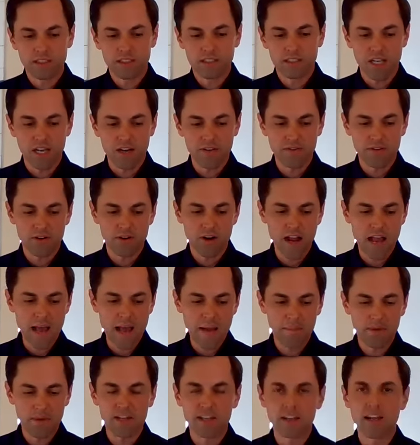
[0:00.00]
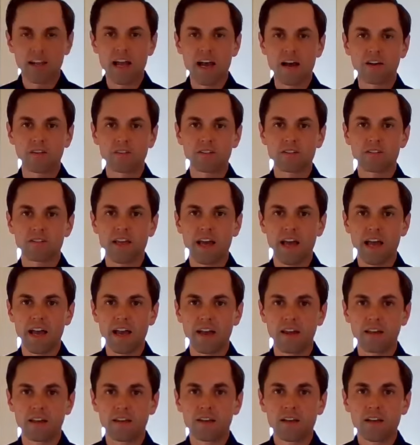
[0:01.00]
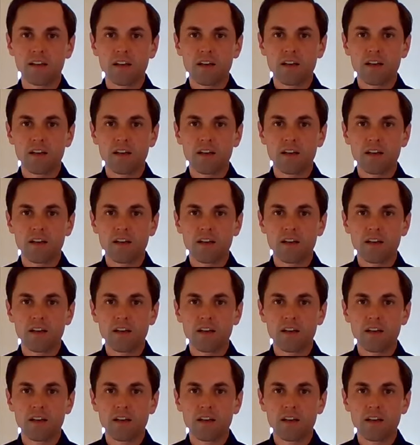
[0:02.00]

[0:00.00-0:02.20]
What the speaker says: Governor Abbott announced that